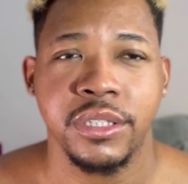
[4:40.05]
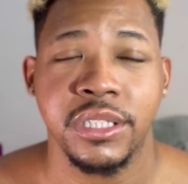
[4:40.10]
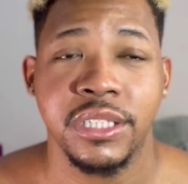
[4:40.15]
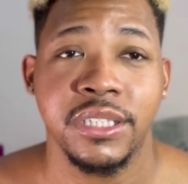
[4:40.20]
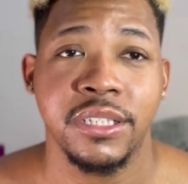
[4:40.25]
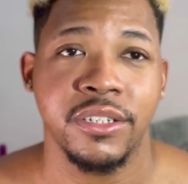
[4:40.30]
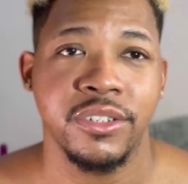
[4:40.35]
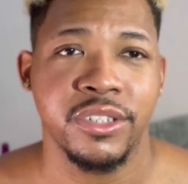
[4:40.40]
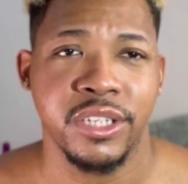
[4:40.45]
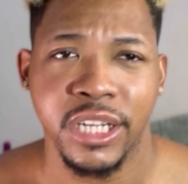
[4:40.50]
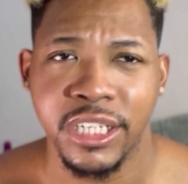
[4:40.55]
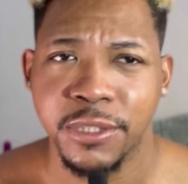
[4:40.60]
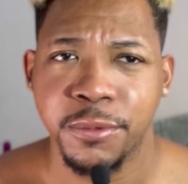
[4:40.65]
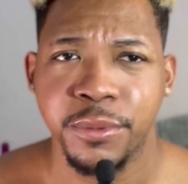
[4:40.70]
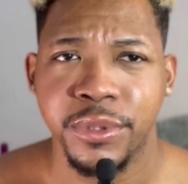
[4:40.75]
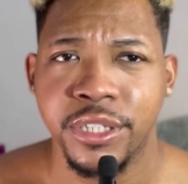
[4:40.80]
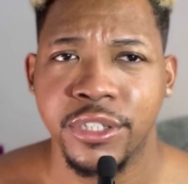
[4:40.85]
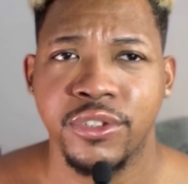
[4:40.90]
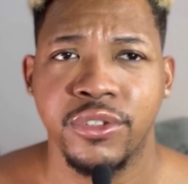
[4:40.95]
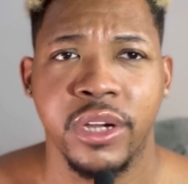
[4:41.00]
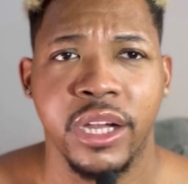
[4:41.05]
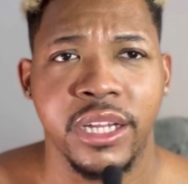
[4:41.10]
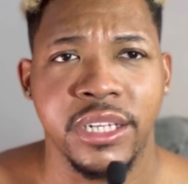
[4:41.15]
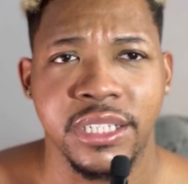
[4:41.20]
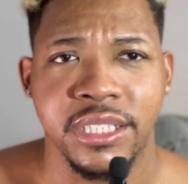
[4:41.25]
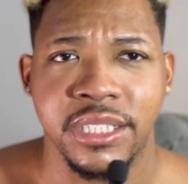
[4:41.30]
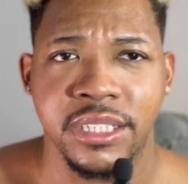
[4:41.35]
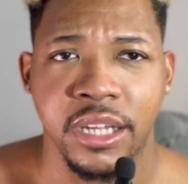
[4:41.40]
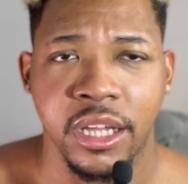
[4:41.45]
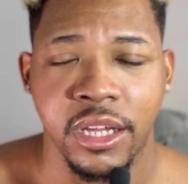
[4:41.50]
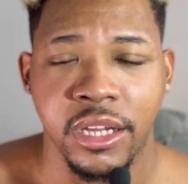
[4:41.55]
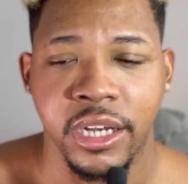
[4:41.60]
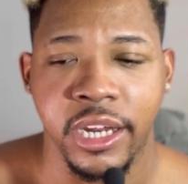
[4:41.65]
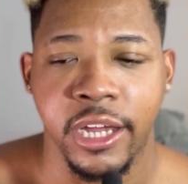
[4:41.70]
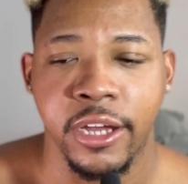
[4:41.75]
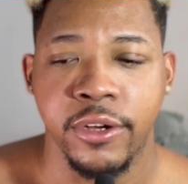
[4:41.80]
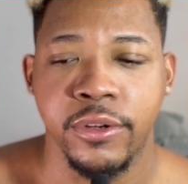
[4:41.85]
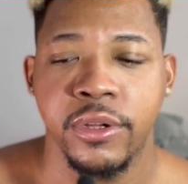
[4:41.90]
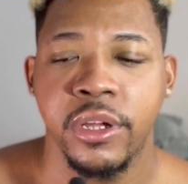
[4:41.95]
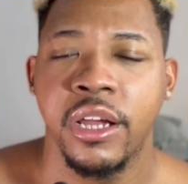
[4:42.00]
because they're desperately trying to stand
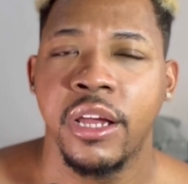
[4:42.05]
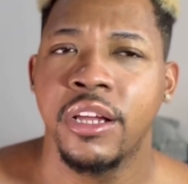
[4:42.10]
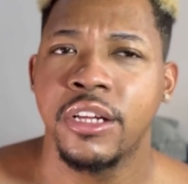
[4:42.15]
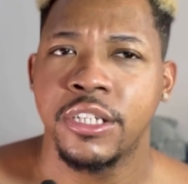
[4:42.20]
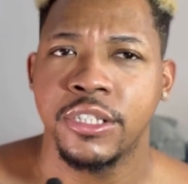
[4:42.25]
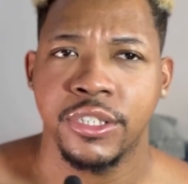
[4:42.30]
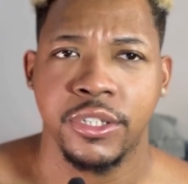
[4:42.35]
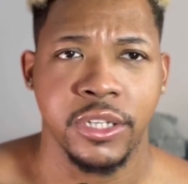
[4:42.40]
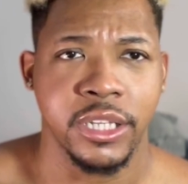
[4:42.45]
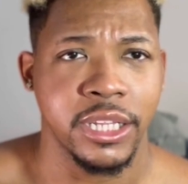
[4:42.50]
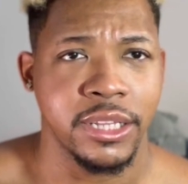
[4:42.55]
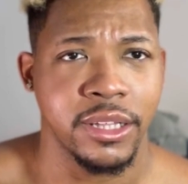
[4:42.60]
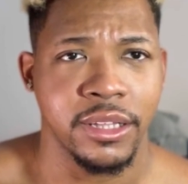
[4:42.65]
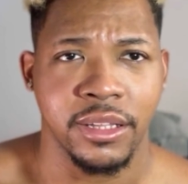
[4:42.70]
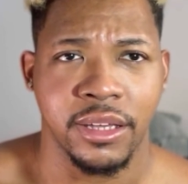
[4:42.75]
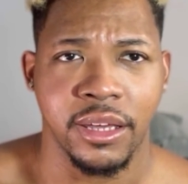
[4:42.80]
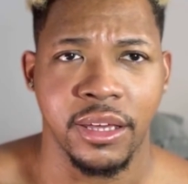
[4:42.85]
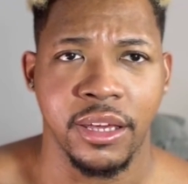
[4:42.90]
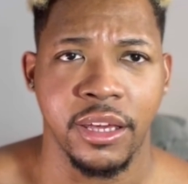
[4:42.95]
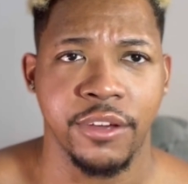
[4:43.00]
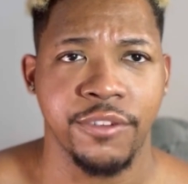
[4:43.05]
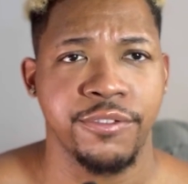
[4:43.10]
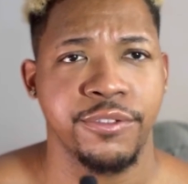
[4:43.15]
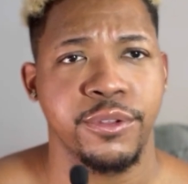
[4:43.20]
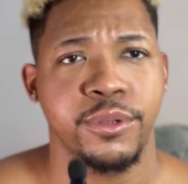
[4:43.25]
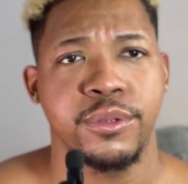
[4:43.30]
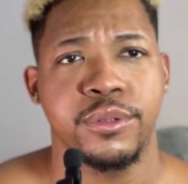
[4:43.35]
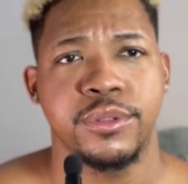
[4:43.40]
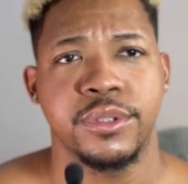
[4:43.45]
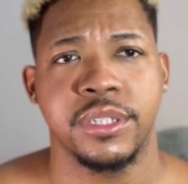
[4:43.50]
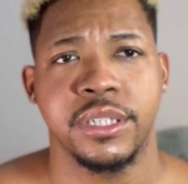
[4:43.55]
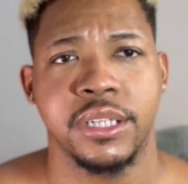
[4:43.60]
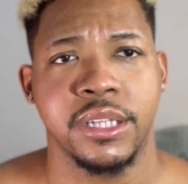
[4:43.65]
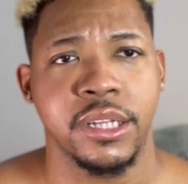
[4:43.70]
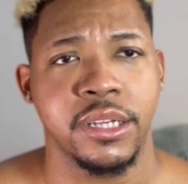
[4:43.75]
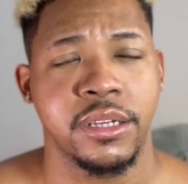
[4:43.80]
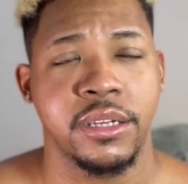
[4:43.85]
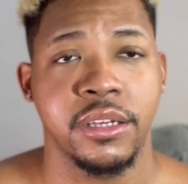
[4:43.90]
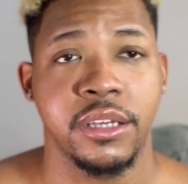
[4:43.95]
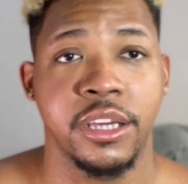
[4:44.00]
out so that they can get views, so that
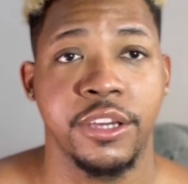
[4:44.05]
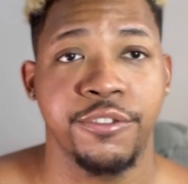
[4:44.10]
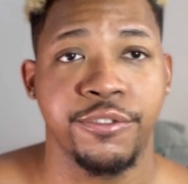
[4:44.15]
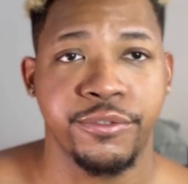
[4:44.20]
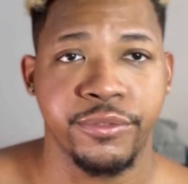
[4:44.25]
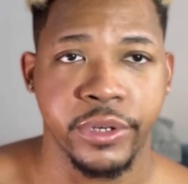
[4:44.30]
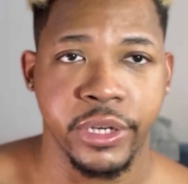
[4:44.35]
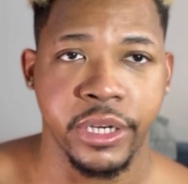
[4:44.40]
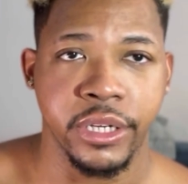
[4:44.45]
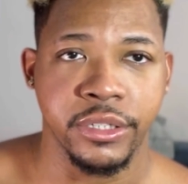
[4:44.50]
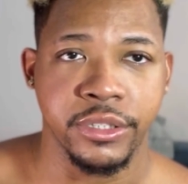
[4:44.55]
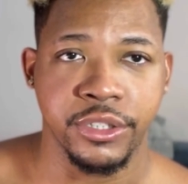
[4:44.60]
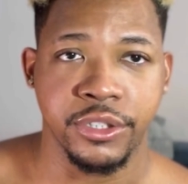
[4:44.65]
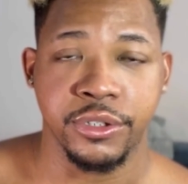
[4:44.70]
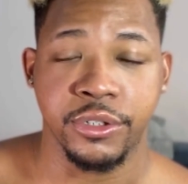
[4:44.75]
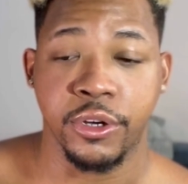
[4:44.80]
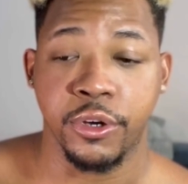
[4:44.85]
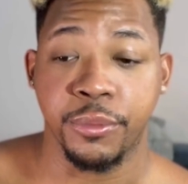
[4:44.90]
they can get funds,